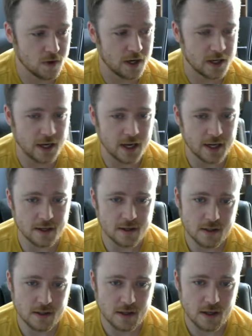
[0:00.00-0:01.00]
I got it,
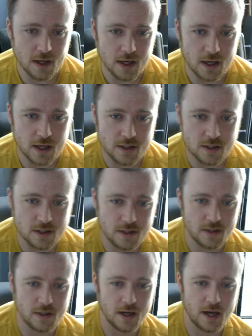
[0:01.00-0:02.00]
and
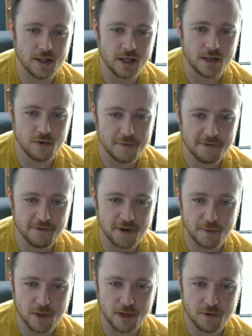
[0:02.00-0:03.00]
I think it would be fun to
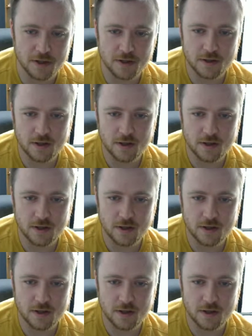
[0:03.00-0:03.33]
play with.